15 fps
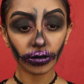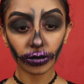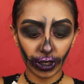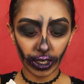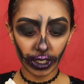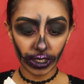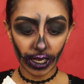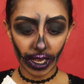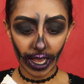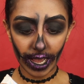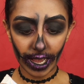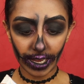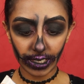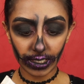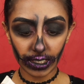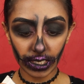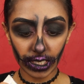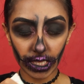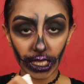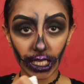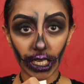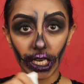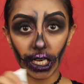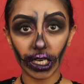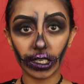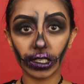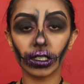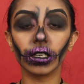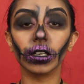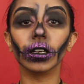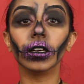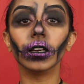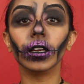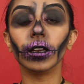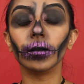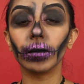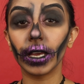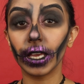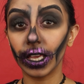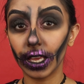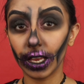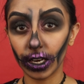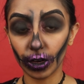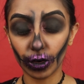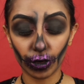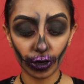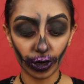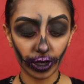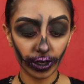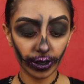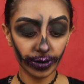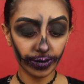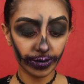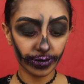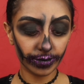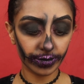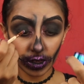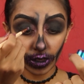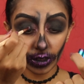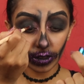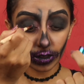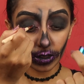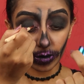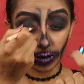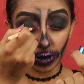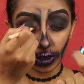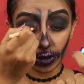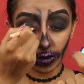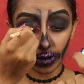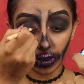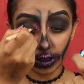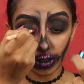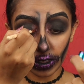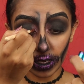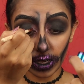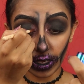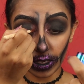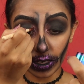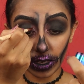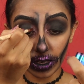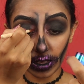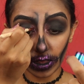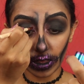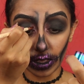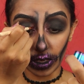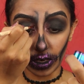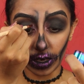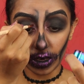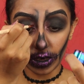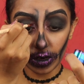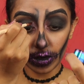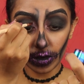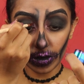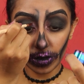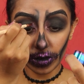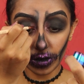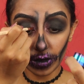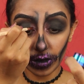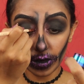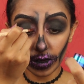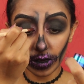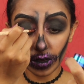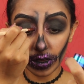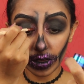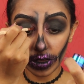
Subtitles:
I'm going to add the glitter in my inner corner. So I'm going to first add the glue.